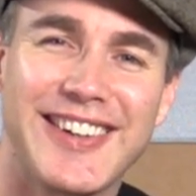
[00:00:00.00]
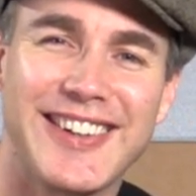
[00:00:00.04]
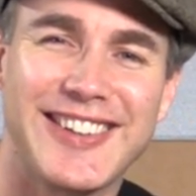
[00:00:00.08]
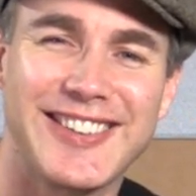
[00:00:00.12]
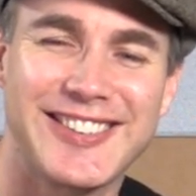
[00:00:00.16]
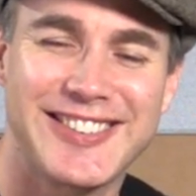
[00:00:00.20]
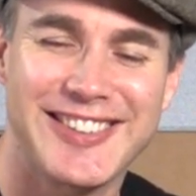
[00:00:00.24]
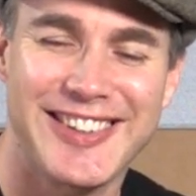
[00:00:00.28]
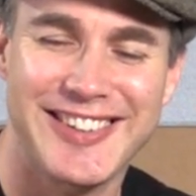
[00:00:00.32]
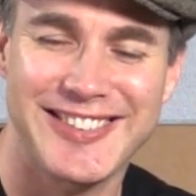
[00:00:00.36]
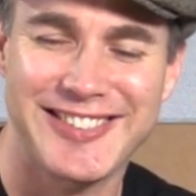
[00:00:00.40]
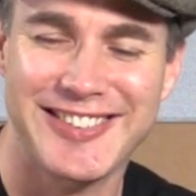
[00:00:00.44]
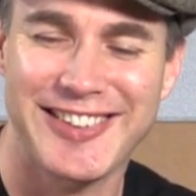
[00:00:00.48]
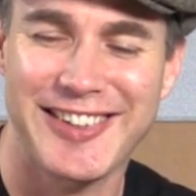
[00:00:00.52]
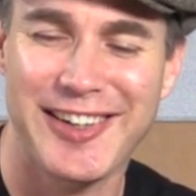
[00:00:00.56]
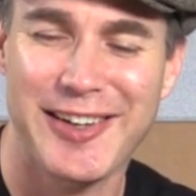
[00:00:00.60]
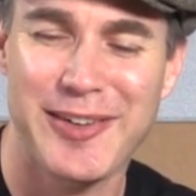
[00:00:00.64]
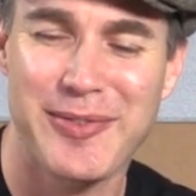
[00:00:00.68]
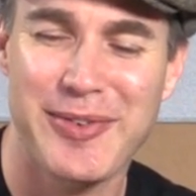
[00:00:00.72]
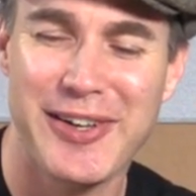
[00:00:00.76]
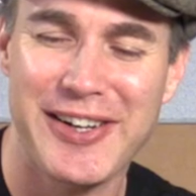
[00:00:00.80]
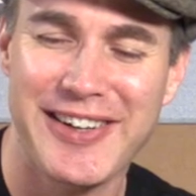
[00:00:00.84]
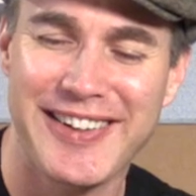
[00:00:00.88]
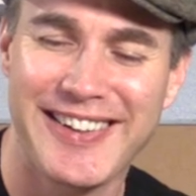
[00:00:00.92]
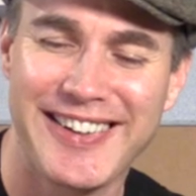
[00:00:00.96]
Sounds a little
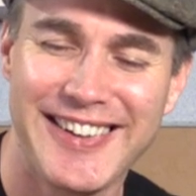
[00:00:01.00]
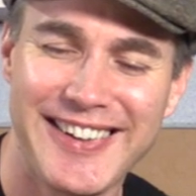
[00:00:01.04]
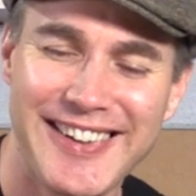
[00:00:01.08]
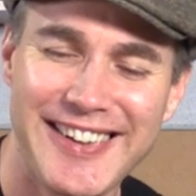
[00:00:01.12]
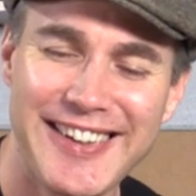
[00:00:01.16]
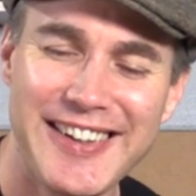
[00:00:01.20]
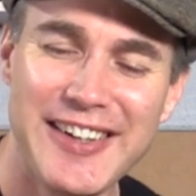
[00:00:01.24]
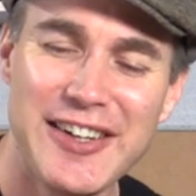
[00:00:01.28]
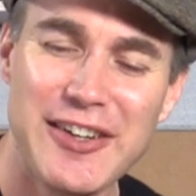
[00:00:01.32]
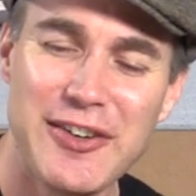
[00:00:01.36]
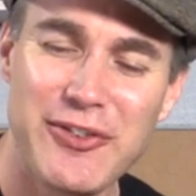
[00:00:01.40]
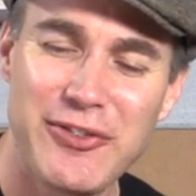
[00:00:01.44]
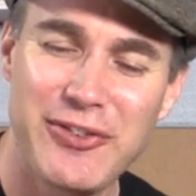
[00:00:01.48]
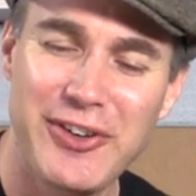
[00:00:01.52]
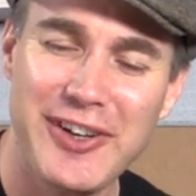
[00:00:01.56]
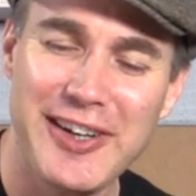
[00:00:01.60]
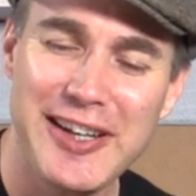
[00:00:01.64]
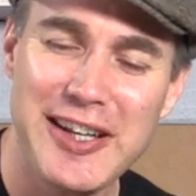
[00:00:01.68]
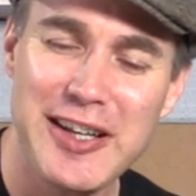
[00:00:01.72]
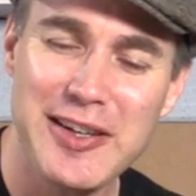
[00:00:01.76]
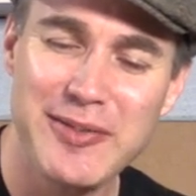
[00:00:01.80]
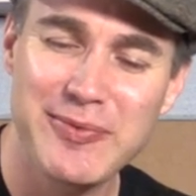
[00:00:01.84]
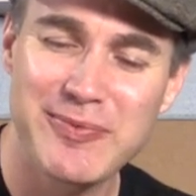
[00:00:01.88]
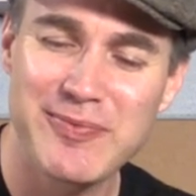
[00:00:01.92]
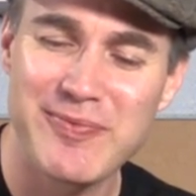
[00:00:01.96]
bit
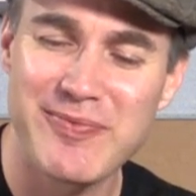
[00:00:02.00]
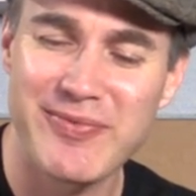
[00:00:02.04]
funny.